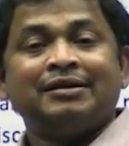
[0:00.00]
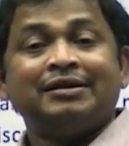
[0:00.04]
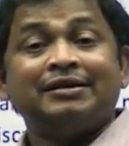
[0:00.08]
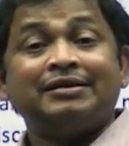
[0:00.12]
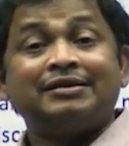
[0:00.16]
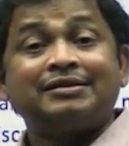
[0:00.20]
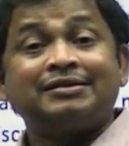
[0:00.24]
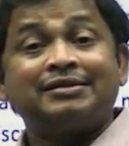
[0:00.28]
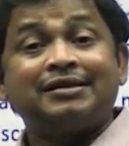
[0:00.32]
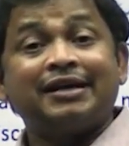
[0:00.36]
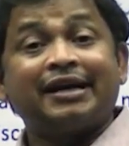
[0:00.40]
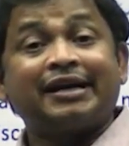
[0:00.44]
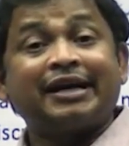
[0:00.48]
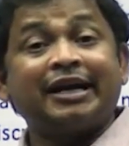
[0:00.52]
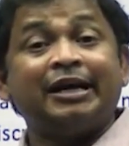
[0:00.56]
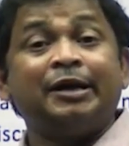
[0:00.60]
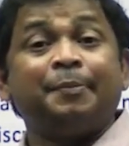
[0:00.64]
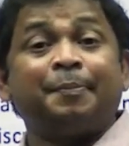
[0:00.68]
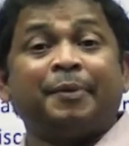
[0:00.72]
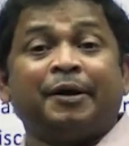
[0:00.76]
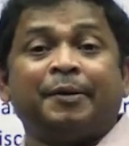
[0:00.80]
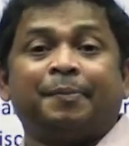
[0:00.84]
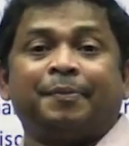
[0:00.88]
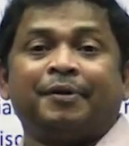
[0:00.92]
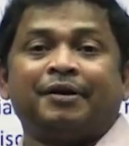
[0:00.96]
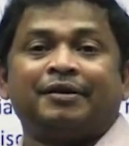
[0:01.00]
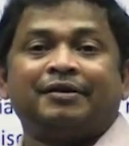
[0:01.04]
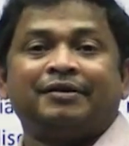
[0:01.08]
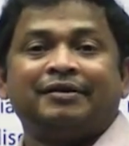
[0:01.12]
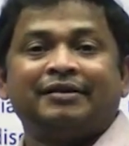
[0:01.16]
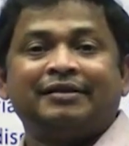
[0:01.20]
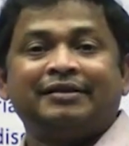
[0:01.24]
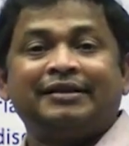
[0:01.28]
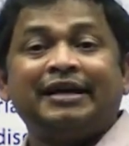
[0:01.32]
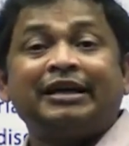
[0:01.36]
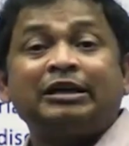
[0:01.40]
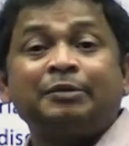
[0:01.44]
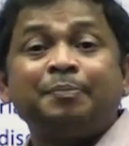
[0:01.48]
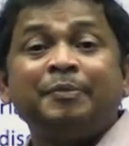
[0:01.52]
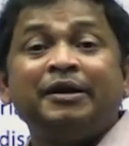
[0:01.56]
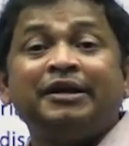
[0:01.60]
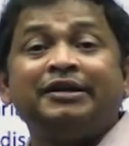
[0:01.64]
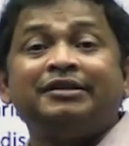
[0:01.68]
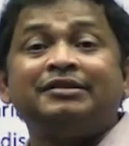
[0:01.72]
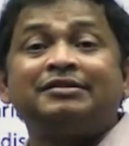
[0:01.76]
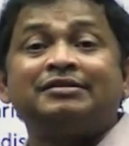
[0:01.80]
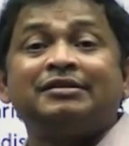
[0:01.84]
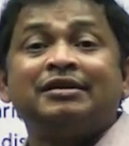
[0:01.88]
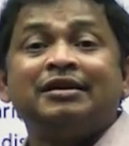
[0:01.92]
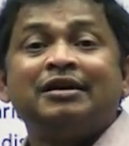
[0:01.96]
That
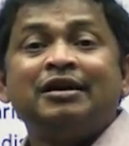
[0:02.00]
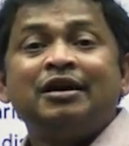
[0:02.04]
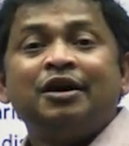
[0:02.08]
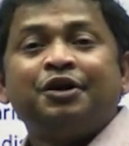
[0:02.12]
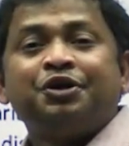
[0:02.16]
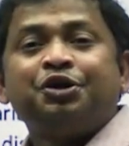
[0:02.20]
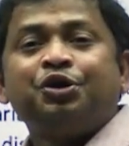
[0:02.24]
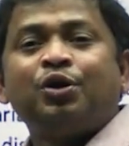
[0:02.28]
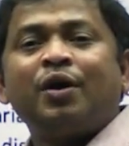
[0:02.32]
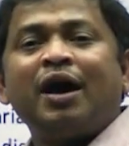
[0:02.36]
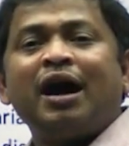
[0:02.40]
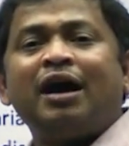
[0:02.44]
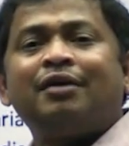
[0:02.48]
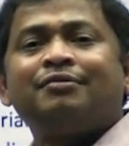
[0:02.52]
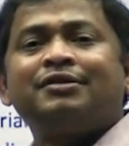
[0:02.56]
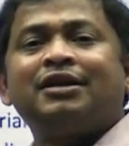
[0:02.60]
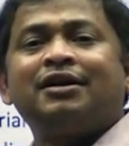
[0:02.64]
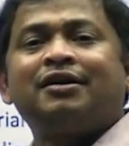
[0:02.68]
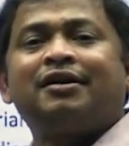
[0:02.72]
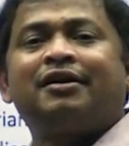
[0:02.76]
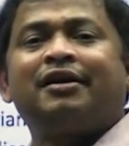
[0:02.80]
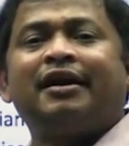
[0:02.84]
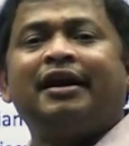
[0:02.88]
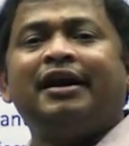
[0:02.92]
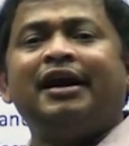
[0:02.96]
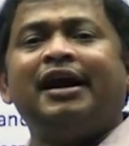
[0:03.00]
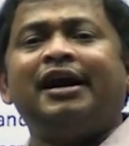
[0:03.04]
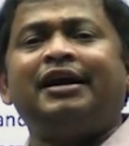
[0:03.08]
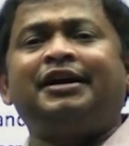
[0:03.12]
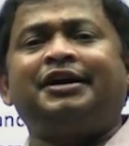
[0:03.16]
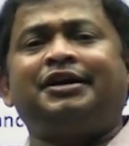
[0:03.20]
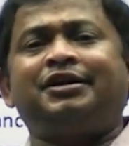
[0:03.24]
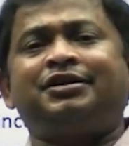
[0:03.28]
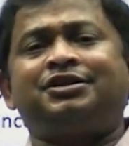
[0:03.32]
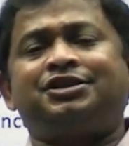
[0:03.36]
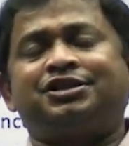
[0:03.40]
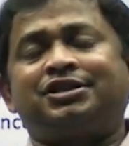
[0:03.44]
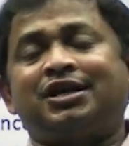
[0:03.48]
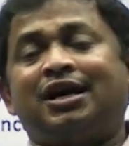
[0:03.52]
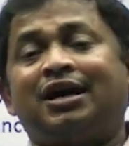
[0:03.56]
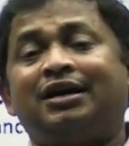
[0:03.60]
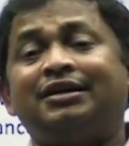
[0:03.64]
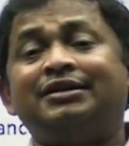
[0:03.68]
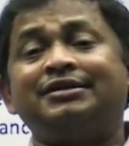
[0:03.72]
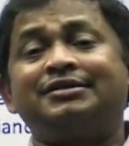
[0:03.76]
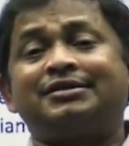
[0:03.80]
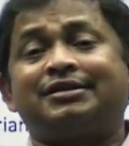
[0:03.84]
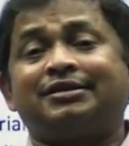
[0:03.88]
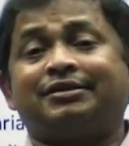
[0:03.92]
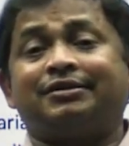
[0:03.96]
means you have the great
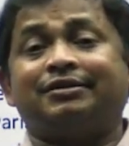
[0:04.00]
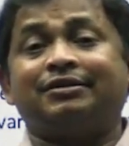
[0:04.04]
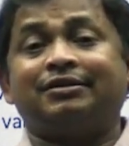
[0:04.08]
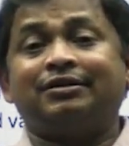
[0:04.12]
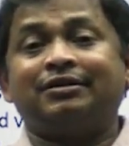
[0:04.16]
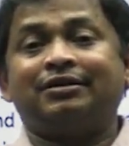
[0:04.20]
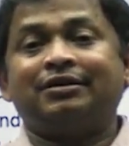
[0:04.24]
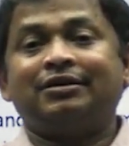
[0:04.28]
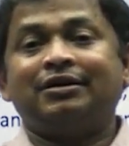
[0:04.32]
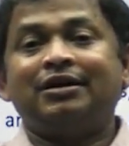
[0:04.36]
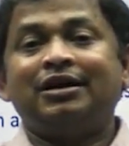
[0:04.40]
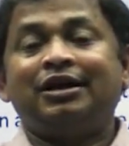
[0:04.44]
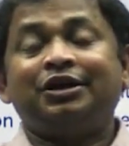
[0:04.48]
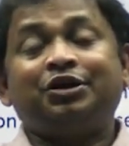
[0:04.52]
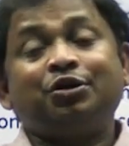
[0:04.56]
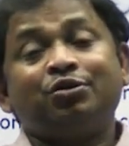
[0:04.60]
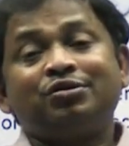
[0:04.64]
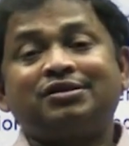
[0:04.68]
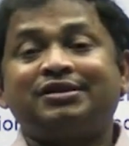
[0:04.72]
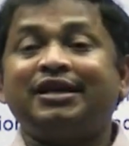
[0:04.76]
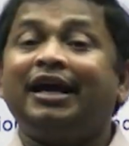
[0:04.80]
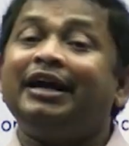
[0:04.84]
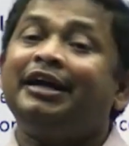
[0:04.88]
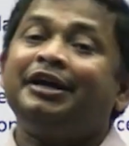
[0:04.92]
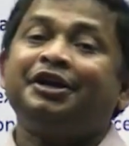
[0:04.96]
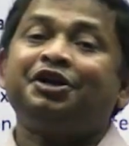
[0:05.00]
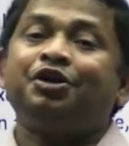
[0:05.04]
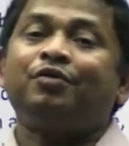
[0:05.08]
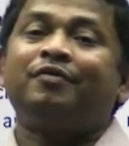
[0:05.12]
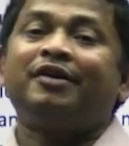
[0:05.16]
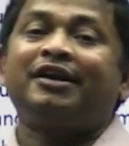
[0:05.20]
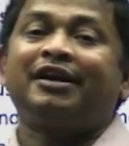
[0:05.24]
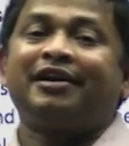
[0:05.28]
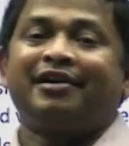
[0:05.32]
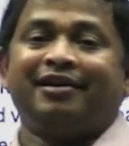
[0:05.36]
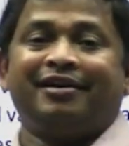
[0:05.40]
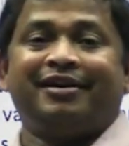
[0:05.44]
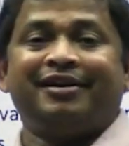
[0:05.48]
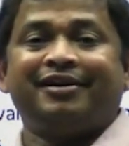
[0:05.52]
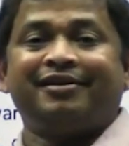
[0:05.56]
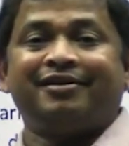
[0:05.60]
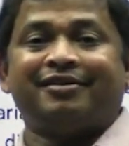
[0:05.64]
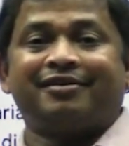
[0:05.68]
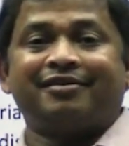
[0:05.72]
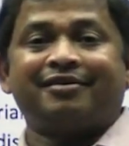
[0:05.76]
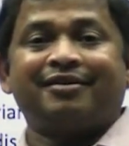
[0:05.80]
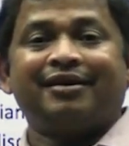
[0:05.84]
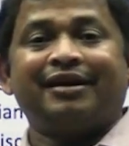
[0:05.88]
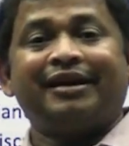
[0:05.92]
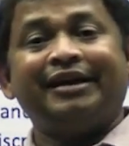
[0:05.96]
chance to set your
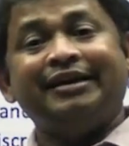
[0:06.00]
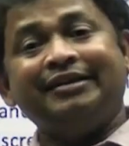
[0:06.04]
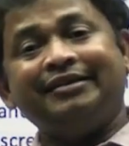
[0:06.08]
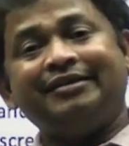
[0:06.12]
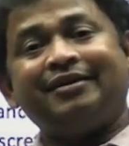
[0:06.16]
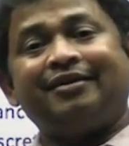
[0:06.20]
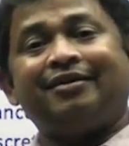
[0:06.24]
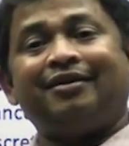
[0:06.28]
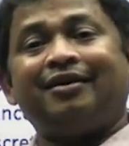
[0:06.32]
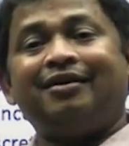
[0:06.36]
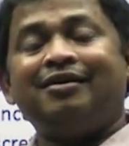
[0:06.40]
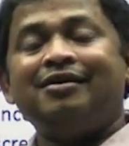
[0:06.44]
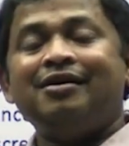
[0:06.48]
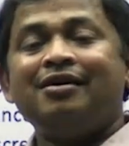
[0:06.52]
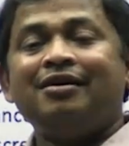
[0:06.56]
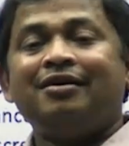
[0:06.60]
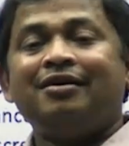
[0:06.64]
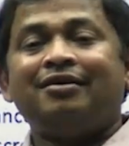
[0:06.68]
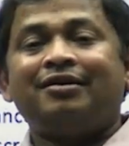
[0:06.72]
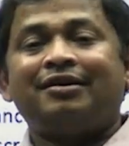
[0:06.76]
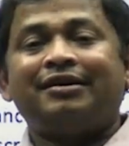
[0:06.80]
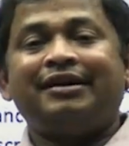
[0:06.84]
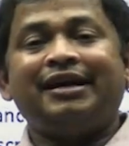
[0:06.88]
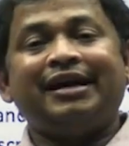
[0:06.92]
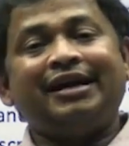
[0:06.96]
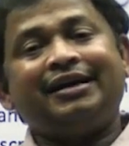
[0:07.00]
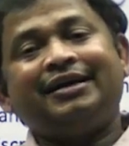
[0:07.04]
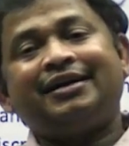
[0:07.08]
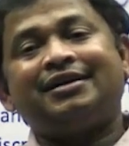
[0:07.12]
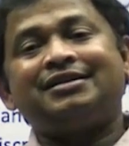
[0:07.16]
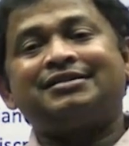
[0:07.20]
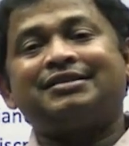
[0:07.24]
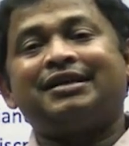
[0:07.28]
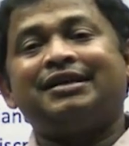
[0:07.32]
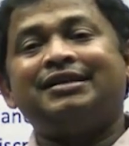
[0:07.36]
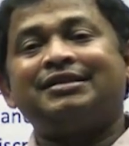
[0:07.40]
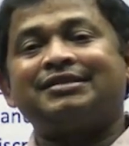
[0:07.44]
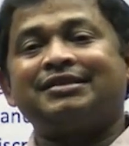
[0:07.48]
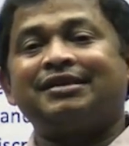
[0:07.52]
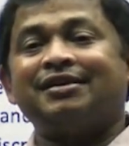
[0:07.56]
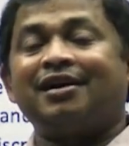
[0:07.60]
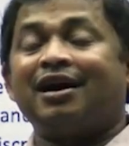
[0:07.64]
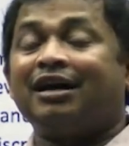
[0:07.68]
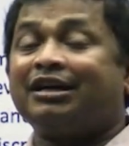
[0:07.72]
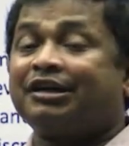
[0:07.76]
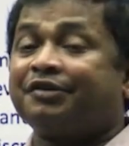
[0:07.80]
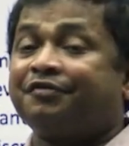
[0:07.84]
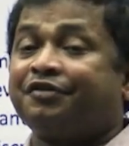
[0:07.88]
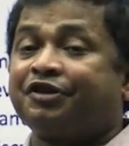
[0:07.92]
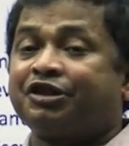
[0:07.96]
career in the data science and
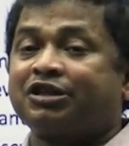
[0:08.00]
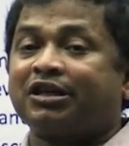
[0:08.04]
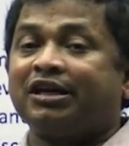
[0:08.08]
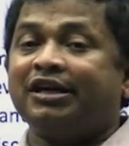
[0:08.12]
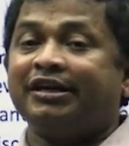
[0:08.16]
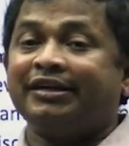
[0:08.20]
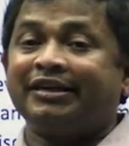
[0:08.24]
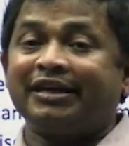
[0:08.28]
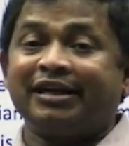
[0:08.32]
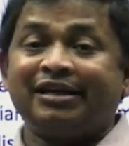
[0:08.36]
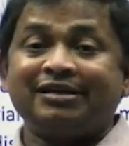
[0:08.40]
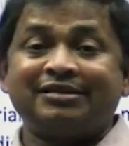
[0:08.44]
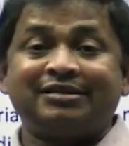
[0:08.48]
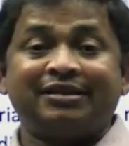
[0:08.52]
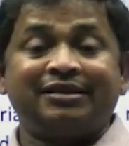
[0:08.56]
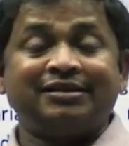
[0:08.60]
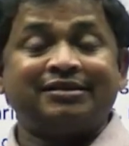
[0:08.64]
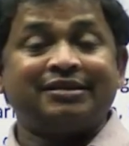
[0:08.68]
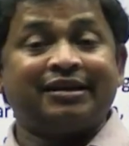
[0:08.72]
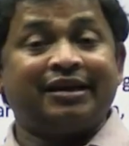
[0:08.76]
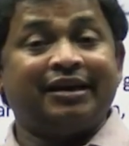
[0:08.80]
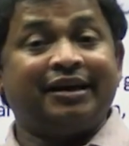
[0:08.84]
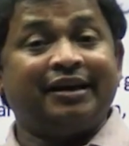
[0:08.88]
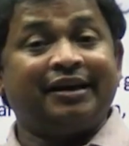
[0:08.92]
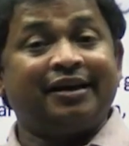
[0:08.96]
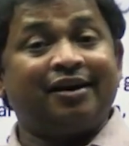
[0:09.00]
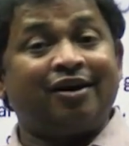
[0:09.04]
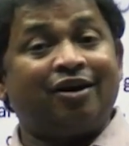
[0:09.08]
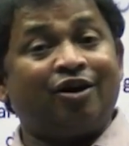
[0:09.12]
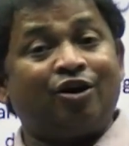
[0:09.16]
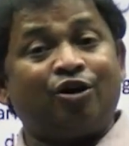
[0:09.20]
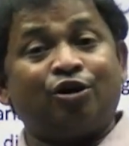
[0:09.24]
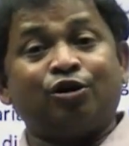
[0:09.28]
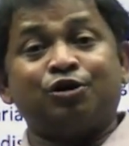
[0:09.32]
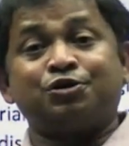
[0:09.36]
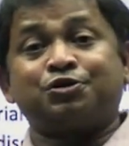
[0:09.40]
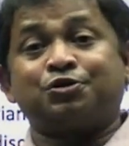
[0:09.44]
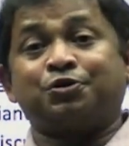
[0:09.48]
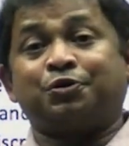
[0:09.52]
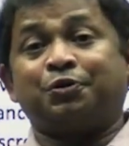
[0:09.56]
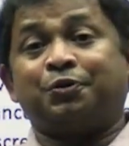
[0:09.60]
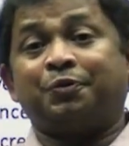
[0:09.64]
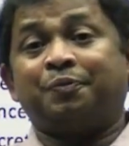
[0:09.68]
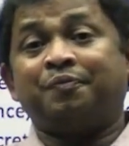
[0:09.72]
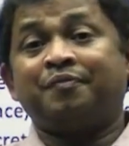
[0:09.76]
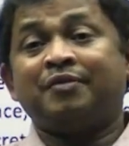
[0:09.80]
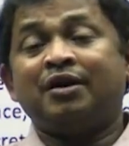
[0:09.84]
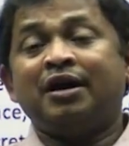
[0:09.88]
artificial intelligence area also.